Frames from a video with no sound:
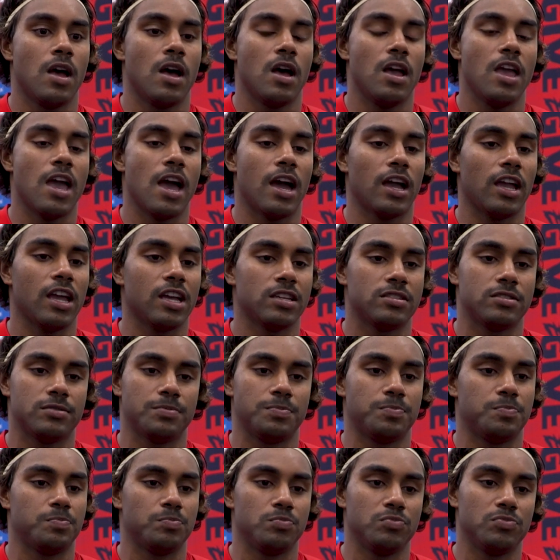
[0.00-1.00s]
Yeah, I guess
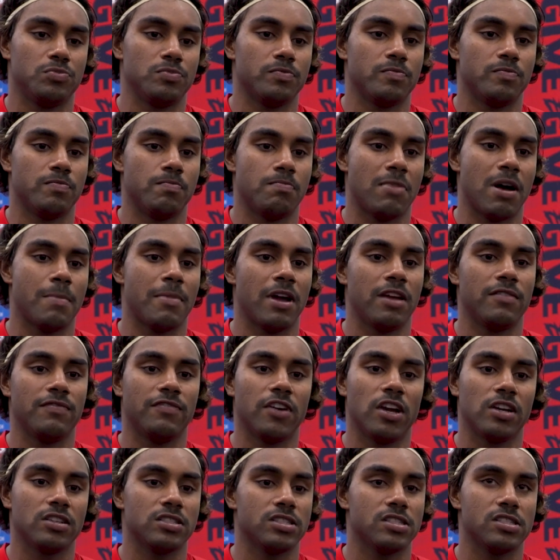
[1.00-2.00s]
my main
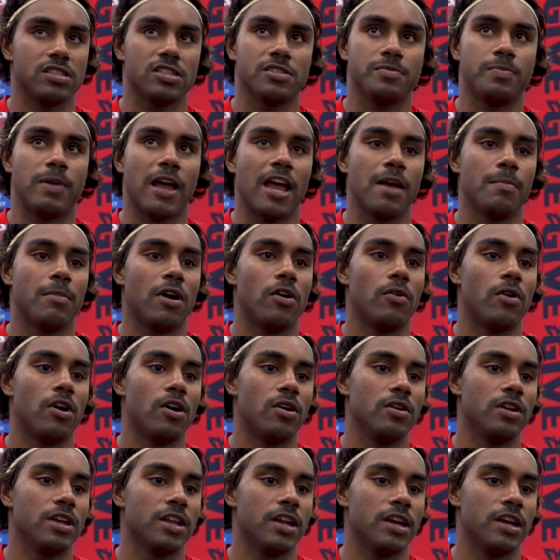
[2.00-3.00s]
focus is just playing my
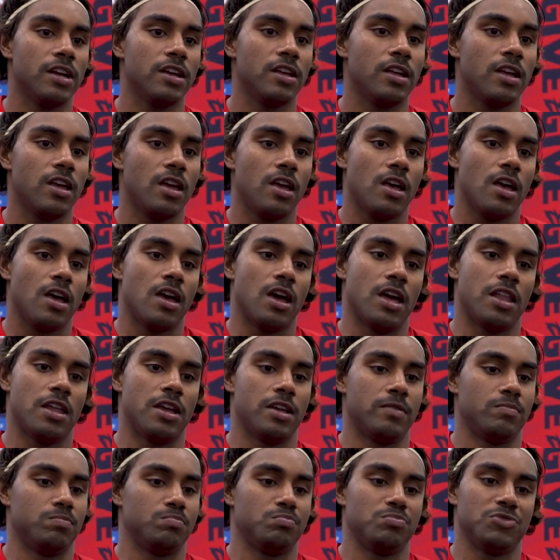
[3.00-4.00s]
role, you know, and
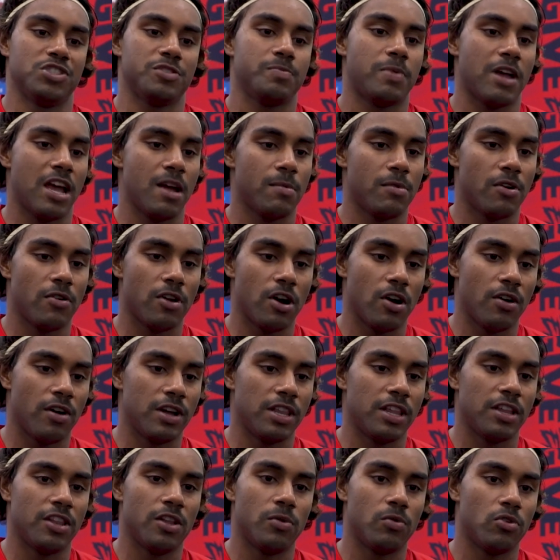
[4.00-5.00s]
then just playing my role,
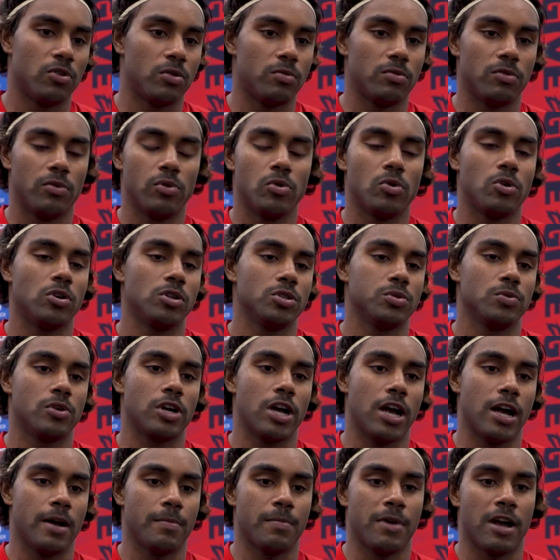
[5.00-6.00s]
and then the rewards will
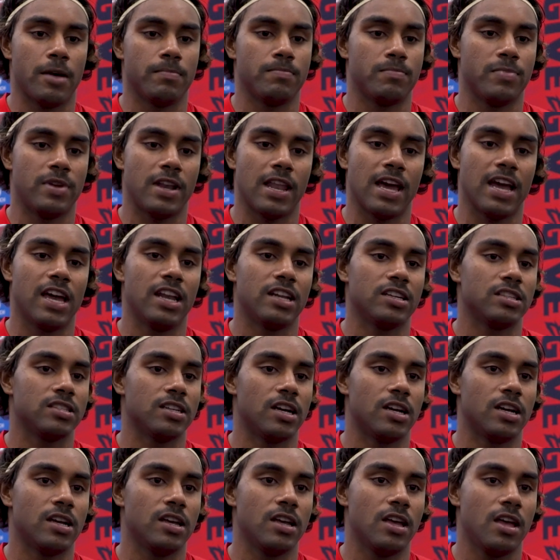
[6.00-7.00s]
come later.
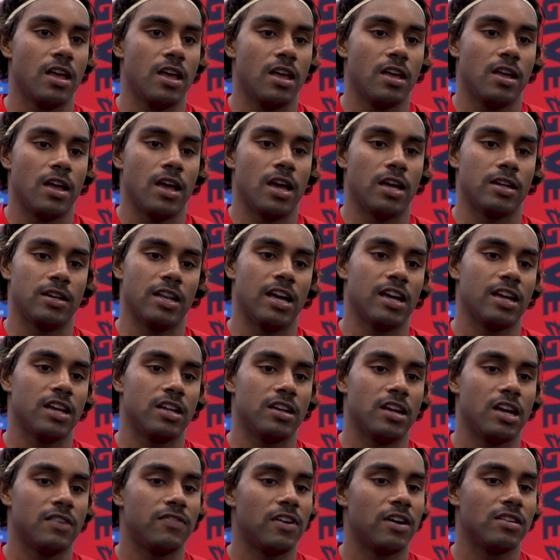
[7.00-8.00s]
So, and lucky
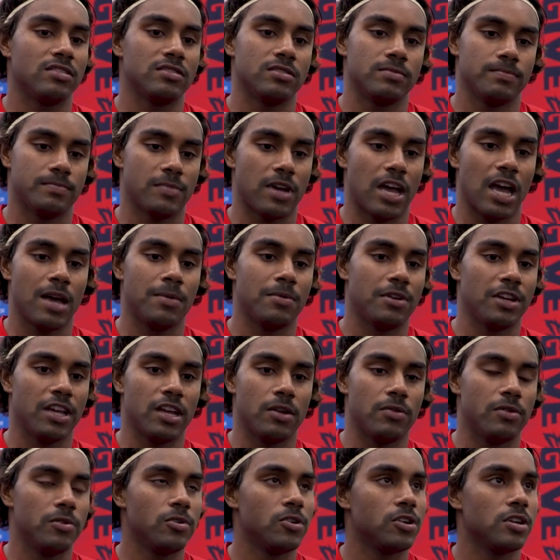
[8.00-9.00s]
enough, I was able to
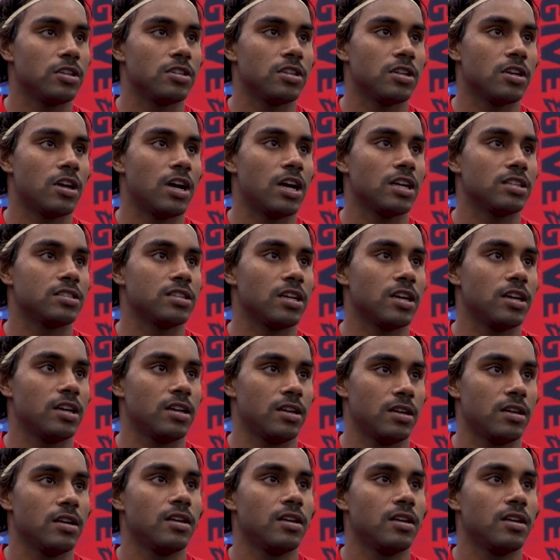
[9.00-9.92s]
get rewarded tonight, so.